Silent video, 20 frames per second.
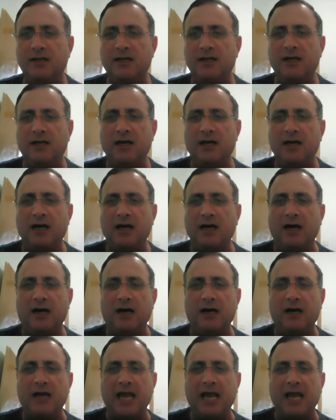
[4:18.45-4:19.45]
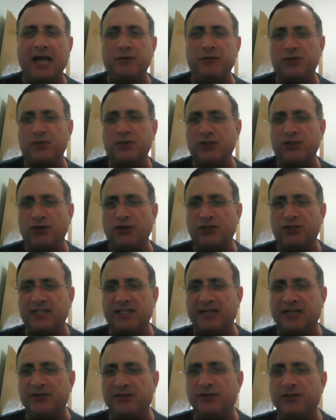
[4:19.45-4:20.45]
and research
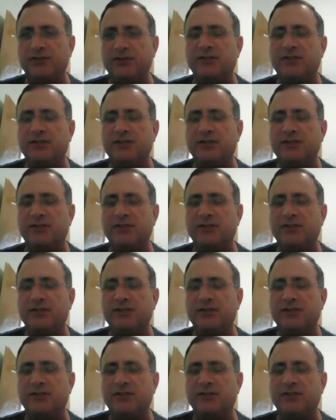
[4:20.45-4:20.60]
centers.